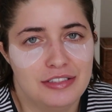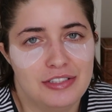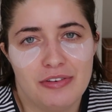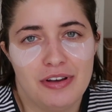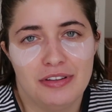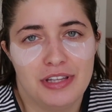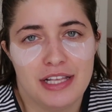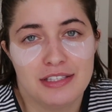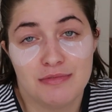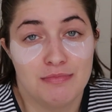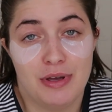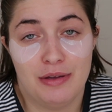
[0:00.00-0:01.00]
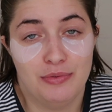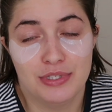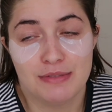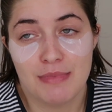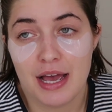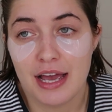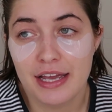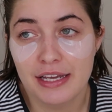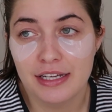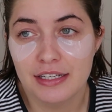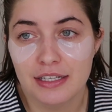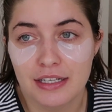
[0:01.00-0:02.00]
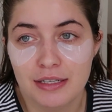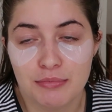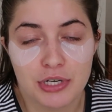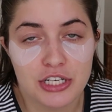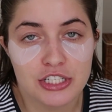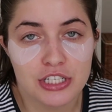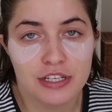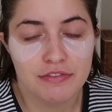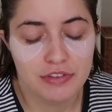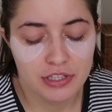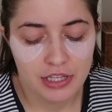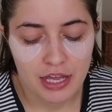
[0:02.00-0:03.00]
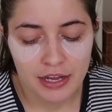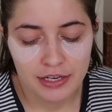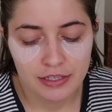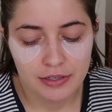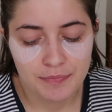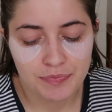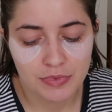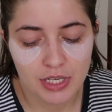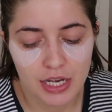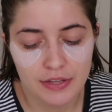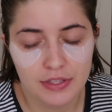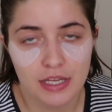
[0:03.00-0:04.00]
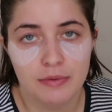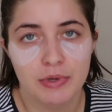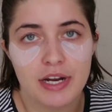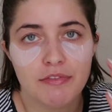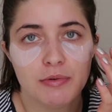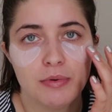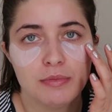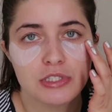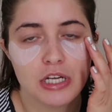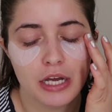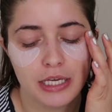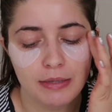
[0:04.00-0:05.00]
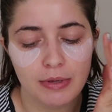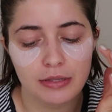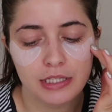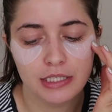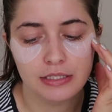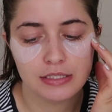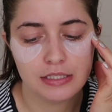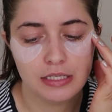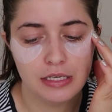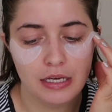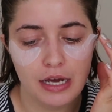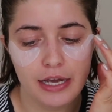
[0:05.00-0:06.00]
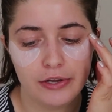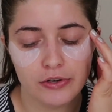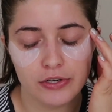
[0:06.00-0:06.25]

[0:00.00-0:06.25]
so that's was my impression of the line. And then when everyone was talking about this eye